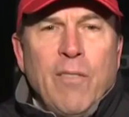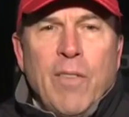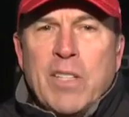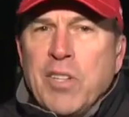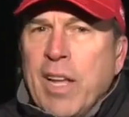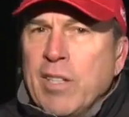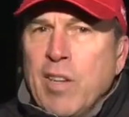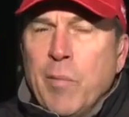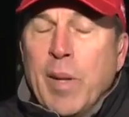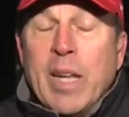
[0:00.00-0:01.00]
Investigators
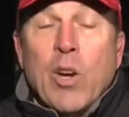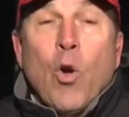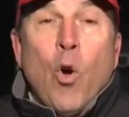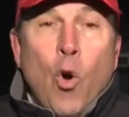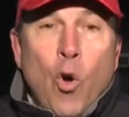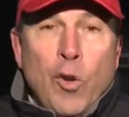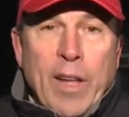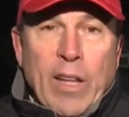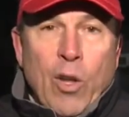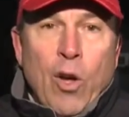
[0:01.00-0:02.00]
have been here all
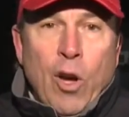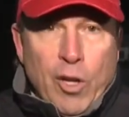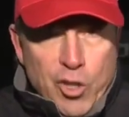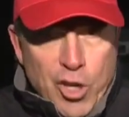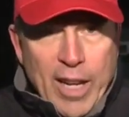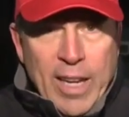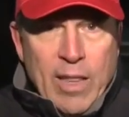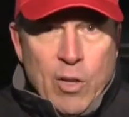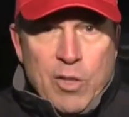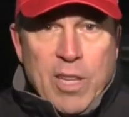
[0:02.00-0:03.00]
day long
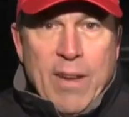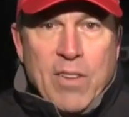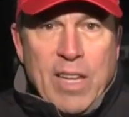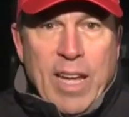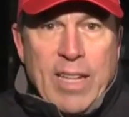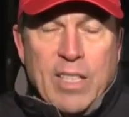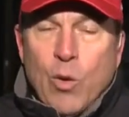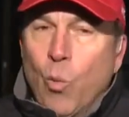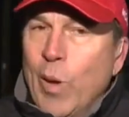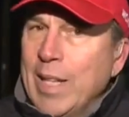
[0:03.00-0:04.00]
checking those safety gates
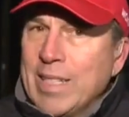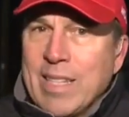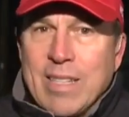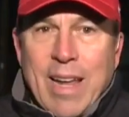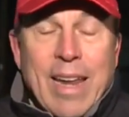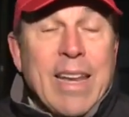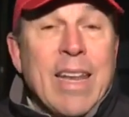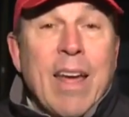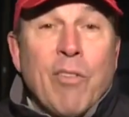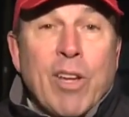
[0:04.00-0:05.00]
the witnesses say
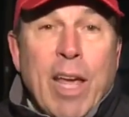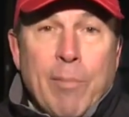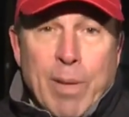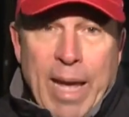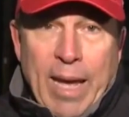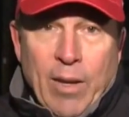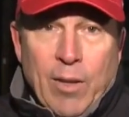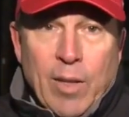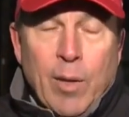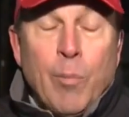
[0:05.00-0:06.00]
never came
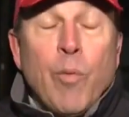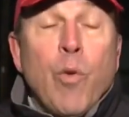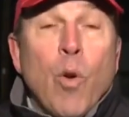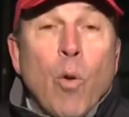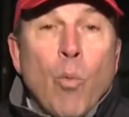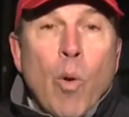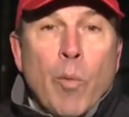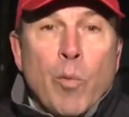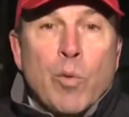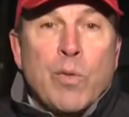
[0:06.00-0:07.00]
down before a
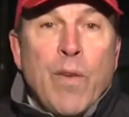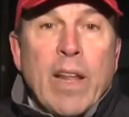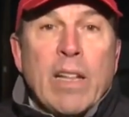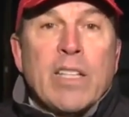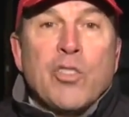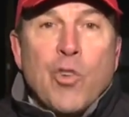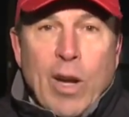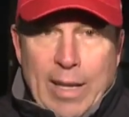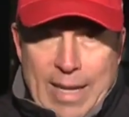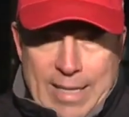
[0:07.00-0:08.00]
woman was fatally
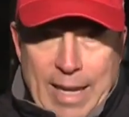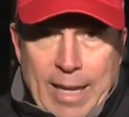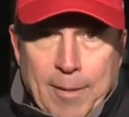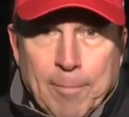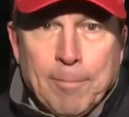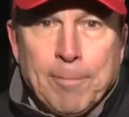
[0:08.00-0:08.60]
struck last night.